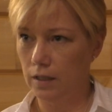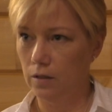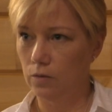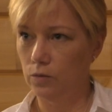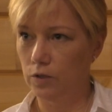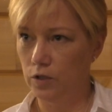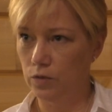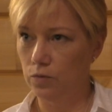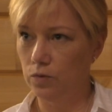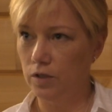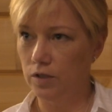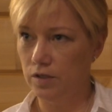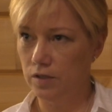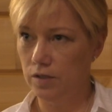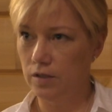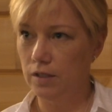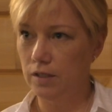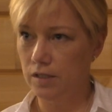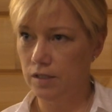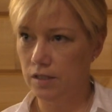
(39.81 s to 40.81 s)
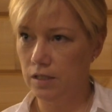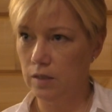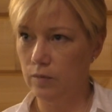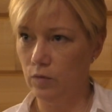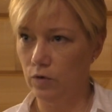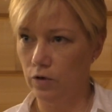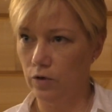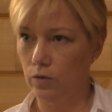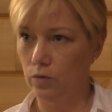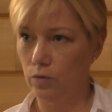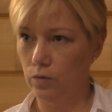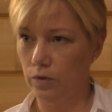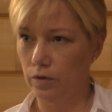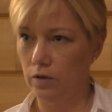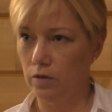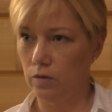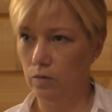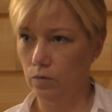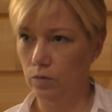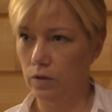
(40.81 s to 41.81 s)
Yeah, which was this summer with
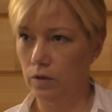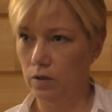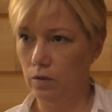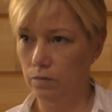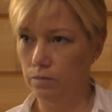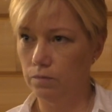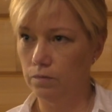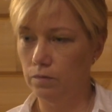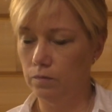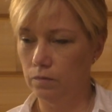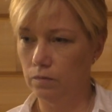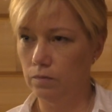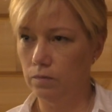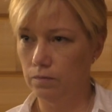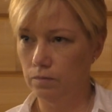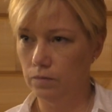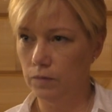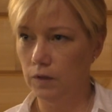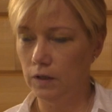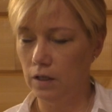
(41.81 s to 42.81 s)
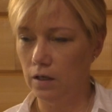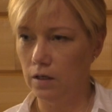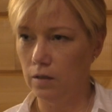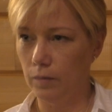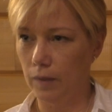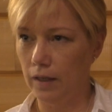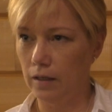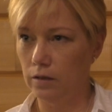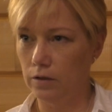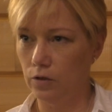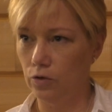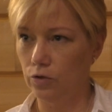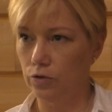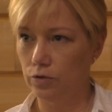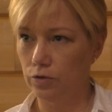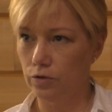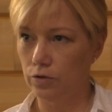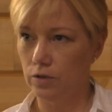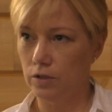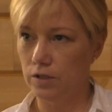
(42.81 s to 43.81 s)
the young male
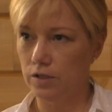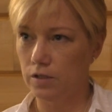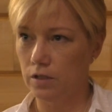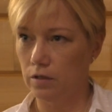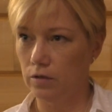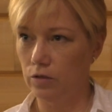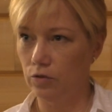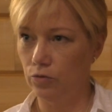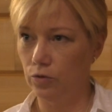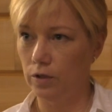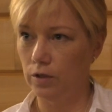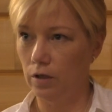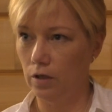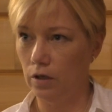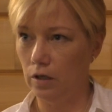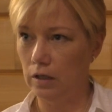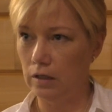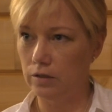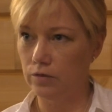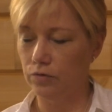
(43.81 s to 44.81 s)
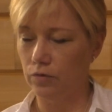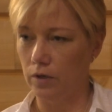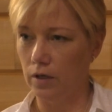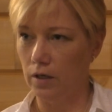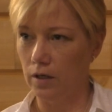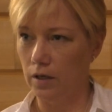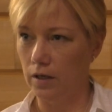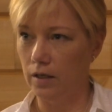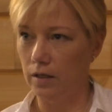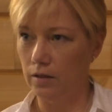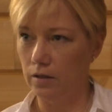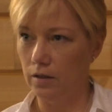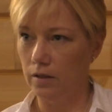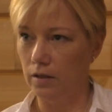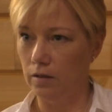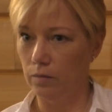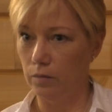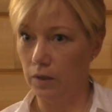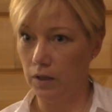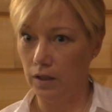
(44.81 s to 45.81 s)
doctor doing the ultra
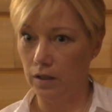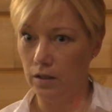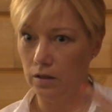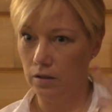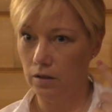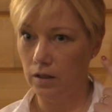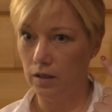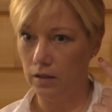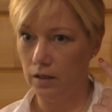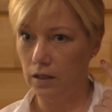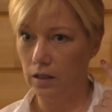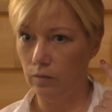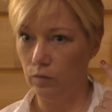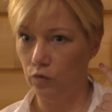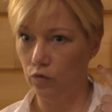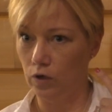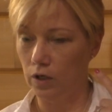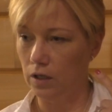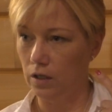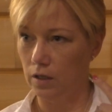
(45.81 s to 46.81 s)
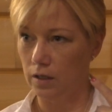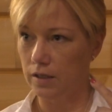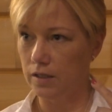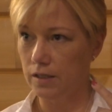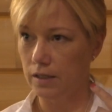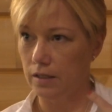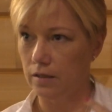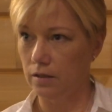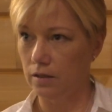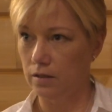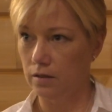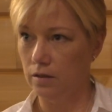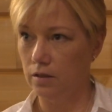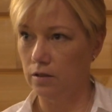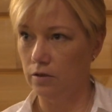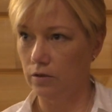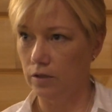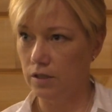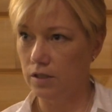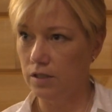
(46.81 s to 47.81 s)
and me and him realizing that
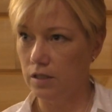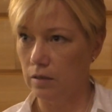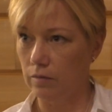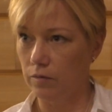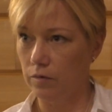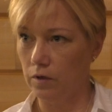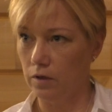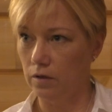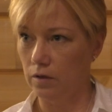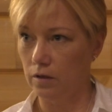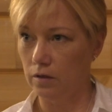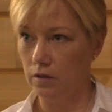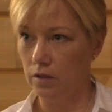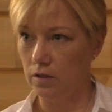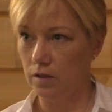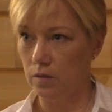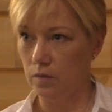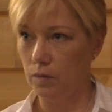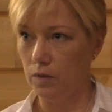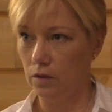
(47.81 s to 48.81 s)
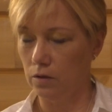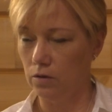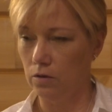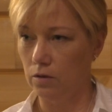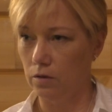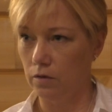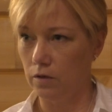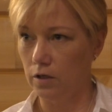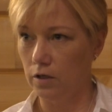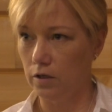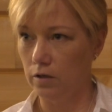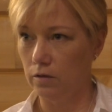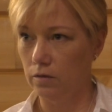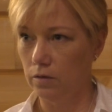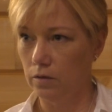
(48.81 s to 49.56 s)
there is something that doesn't belong there.